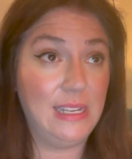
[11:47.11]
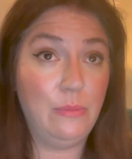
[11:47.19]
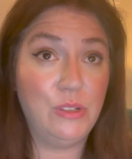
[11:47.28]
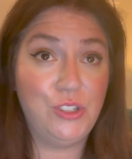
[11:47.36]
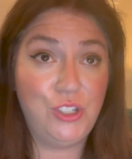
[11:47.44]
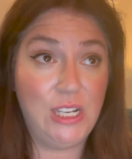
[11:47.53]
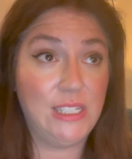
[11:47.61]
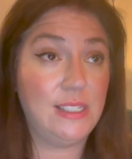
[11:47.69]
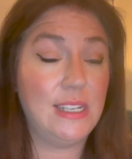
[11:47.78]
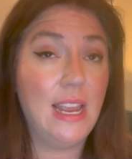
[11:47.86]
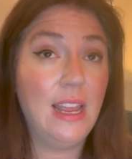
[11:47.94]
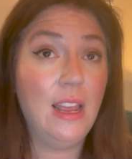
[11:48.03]
It was
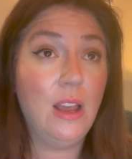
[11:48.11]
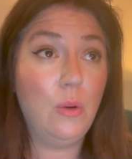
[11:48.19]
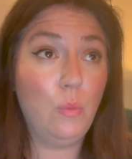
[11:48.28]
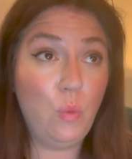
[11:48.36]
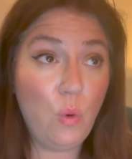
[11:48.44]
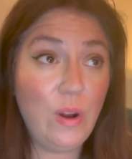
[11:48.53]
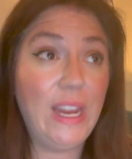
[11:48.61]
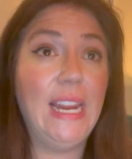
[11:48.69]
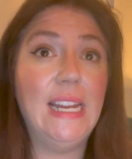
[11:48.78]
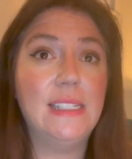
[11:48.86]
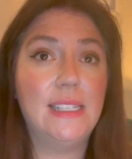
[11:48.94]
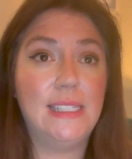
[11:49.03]
just walking
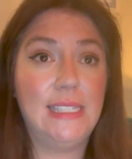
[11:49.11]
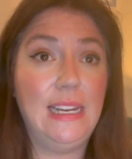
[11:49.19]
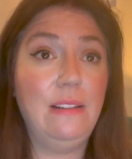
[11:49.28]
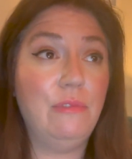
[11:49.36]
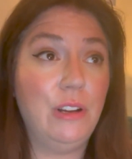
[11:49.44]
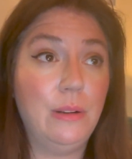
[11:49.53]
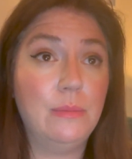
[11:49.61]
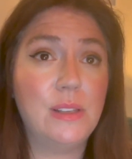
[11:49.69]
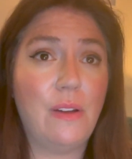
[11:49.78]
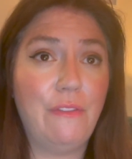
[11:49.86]
into steam rooms